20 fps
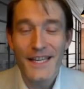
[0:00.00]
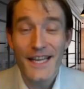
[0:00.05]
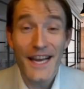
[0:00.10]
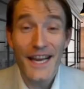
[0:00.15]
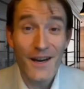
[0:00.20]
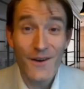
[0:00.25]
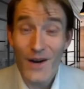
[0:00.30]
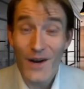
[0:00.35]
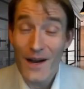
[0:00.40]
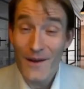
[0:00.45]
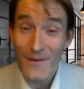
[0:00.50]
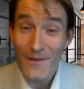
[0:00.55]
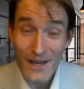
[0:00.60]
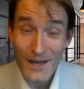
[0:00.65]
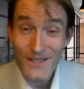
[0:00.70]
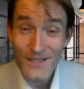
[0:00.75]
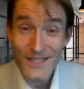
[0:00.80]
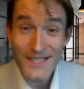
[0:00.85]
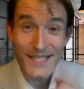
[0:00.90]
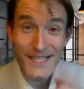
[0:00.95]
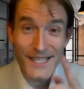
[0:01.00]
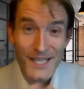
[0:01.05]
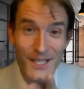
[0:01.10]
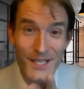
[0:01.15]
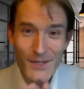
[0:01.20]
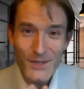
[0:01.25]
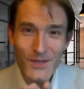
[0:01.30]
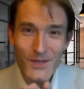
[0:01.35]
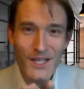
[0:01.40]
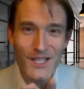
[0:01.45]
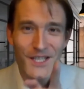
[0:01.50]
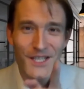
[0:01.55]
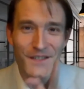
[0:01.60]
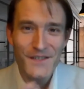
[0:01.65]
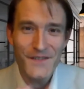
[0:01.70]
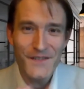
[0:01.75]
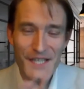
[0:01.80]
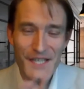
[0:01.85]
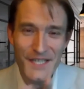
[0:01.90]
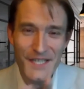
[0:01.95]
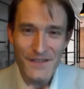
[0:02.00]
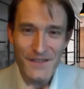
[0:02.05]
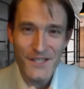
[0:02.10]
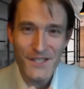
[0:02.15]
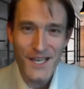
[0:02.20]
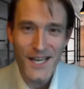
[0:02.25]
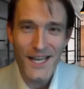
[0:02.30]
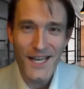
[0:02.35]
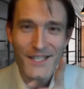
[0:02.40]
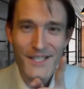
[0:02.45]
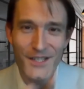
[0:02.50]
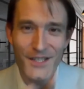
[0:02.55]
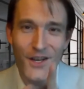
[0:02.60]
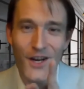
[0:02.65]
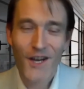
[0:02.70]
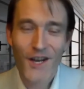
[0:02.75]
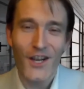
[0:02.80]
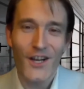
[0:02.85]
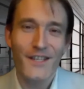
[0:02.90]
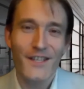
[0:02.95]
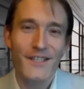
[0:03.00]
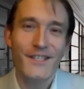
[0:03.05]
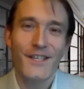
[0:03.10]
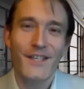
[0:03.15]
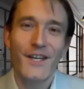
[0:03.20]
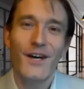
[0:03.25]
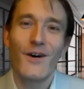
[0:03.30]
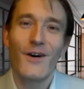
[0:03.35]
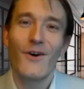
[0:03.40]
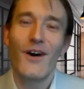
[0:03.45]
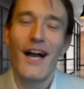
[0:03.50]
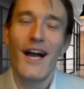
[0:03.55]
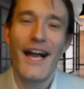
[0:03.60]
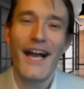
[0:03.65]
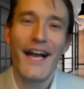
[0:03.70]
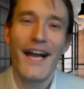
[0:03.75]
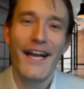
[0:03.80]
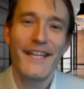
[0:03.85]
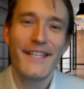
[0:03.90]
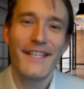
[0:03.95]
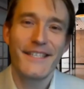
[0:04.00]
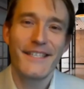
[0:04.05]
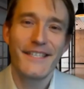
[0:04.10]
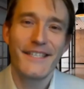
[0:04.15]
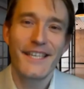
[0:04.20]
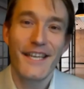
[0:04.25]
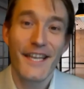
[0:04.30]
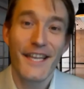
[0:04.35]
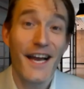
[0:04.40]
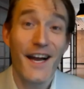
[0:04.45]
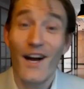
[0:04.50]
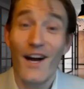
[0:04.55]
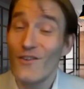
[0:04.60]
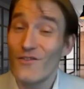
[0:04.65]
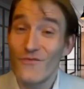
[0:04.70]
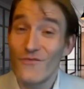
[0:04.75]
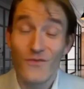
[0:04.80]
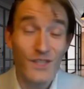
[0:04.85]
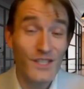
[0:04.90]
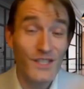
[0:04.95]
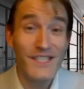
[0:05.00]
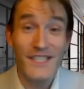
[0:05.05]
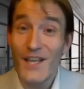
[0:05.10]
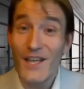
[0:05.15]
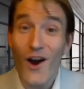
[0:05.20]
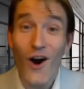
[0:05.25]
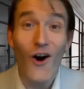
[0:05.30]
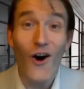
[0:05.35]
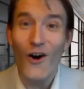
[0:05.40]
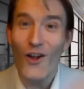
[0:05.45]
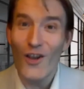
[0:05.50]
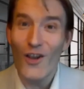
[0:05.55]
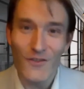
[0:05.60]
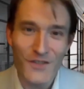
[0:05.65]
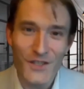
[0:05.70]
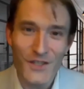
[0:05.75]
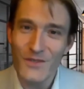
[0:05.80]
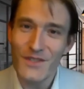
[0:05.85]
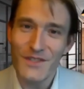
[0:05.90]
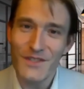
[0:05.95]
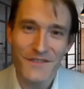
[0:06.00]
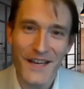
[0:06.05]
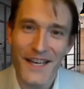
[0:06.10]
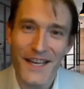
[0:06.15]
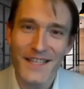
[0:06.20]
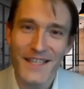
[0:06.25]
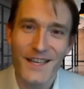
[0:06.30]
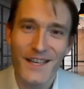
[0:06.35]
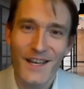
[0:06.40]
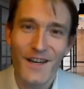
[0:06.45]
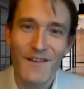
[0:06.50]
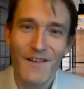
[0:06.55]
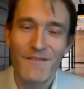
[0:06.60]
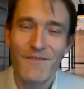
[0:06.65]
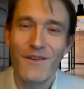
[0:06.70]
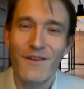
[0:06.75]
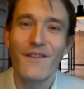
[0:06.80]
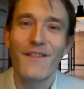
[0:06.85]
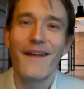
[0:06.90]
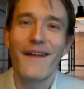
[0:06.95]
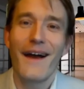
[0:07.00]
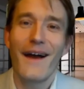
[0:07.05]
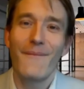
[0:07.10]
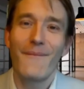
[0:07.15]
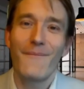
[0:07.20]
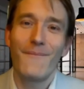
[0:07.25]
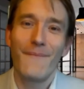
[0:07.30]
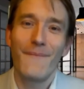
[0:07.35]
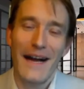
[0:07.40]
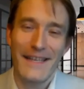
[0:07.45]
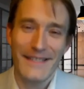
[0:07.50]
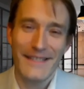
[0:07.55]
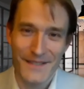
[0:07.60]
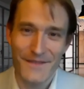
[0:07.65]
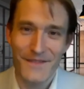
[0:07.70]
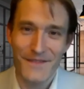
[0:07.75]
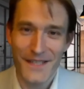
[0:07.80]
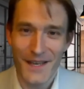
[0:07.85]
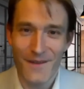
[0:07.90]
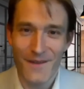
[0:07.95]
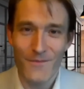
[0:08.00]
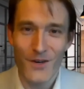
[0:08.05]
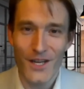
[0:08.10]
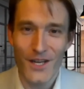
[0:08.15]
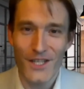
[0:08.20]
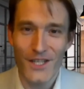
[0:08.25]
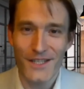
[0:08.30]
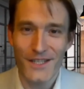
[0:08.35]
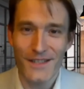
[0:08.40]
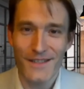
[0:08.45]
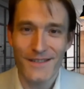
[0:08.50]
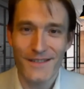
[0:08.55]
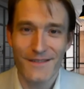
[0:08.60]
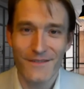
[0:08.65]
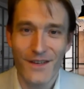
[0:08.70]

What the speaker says: I'll see you on the 1st of July, so not long to go. And we'll see all of you, in fact, for that massive celebration,